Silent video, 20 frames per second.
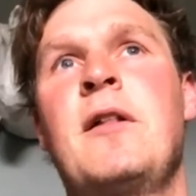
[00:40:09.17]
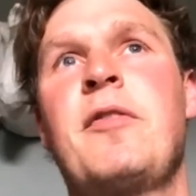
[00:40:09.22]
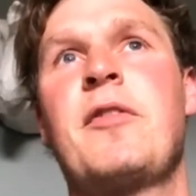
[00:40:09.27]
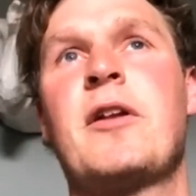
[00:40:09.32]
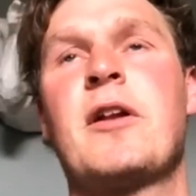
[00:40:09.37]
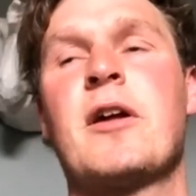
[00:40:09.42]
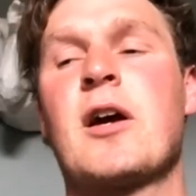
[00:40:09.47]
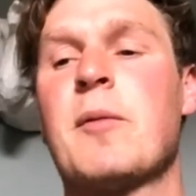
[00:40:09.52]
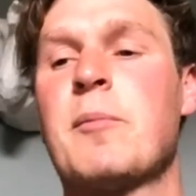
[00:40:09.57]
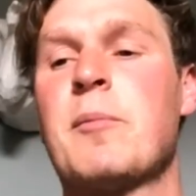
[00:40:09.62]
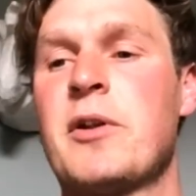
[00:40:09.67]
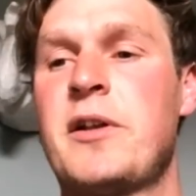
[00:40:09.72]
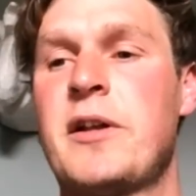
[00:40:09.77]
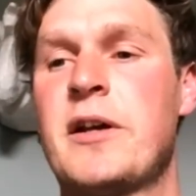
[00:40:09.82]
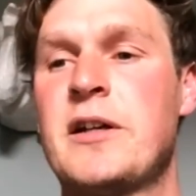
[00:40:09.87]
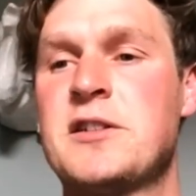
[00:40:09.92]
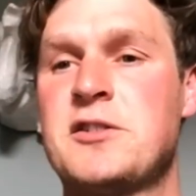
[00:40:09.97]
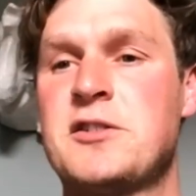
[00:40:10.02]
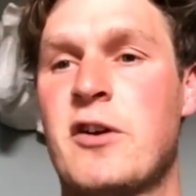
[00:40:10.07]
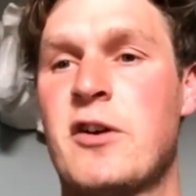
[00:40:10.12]
did a couple of
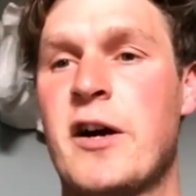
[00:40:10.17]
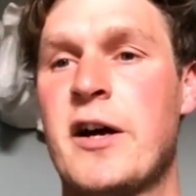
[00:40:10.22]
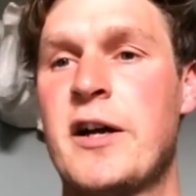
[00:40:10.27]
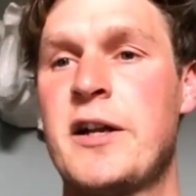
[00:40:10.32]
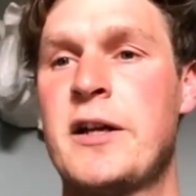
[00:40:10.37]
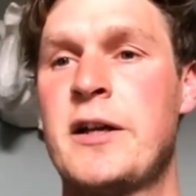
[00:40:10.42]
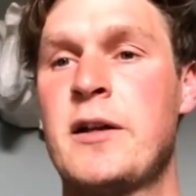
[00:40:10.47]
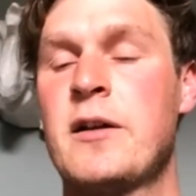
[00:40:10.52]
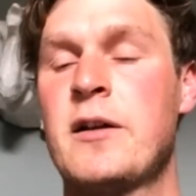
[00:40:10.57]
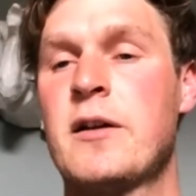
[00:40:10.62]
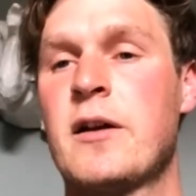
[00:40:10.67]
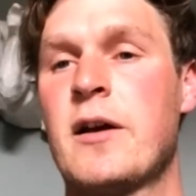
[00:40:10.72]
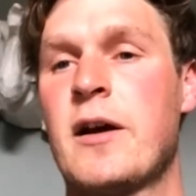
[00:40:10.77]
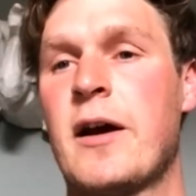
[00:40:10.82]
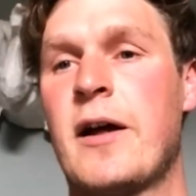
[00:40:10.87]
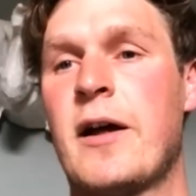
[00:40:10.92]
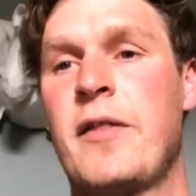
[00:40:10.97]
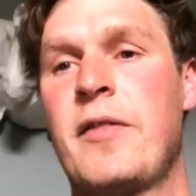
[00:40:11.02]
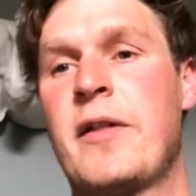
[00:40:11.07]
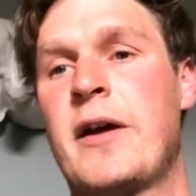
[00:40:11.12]
days riding,
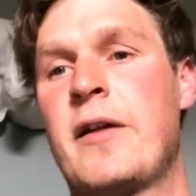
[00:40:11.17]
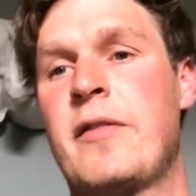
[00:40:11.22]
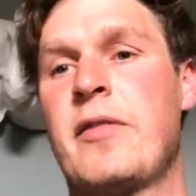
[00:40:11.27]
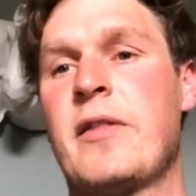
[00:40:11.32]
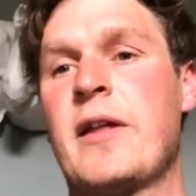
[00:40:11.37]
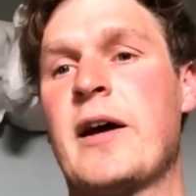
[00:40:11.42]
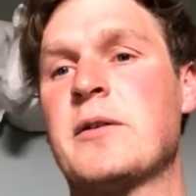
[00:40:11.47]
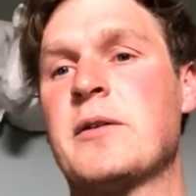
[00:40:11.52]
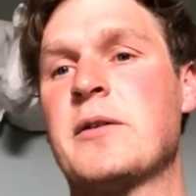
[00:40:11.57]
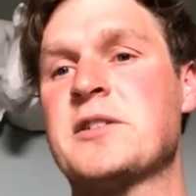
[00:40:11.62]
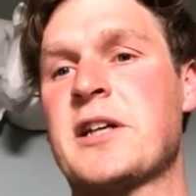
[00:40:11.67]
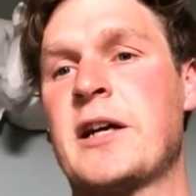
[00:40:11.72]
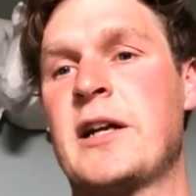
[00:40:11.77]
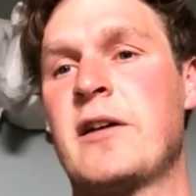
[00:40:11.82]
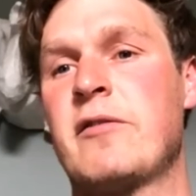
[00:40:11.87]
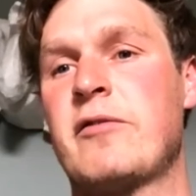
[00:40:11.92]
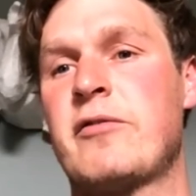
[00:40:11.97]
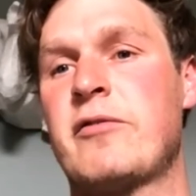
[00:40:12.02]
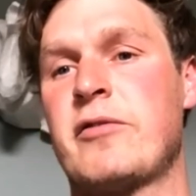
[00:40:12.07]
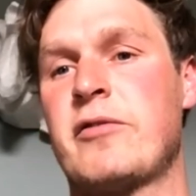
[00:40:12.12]
and then that was kind
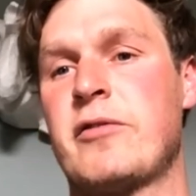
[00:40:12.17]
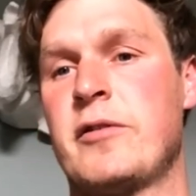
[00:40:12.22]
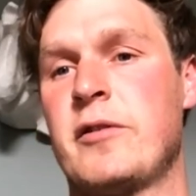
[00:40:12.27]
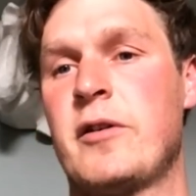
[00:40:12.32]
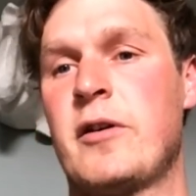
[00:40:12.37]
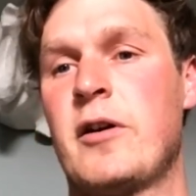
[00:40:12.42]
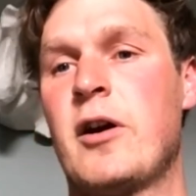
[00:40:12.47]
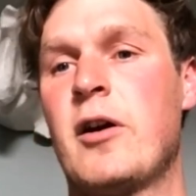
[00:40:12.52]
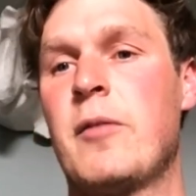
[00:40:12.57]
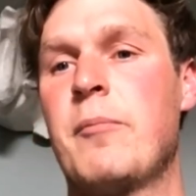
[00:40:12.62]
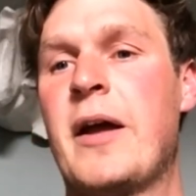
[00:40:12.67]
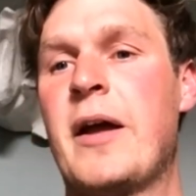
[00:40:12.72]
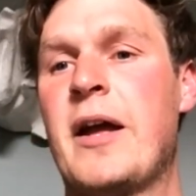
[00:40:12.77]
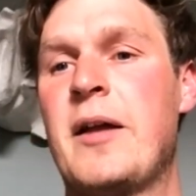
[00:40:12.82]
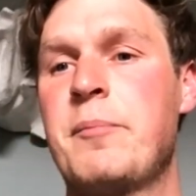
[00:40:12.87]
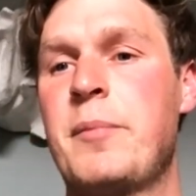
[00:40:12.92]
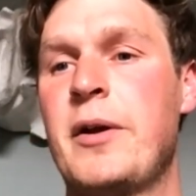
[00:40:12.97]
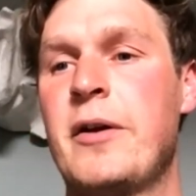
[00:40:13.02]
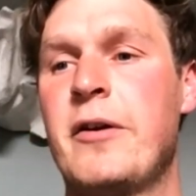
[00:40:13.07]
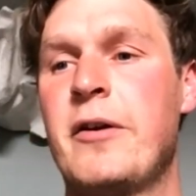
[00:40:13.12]
of our
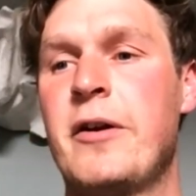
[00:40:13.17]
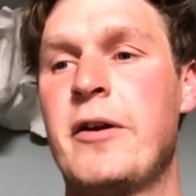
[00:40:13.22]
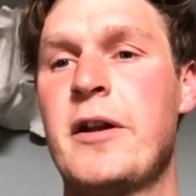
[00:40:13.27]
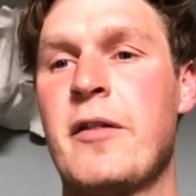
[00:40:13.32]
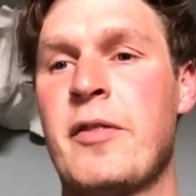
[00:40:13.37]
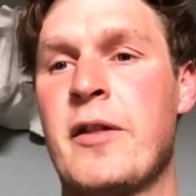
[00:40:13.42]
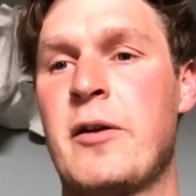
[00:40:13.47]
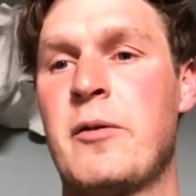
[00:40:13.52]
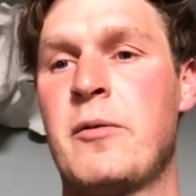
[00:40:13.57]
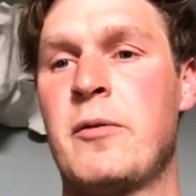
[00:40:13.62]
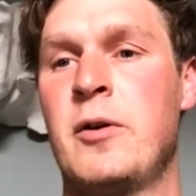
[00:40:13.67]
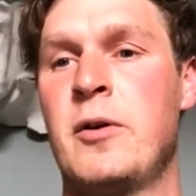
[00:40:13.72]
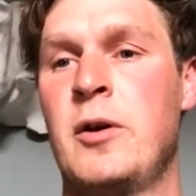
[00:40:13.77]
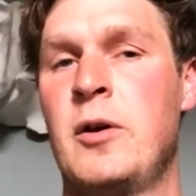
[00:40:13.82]
main period. And then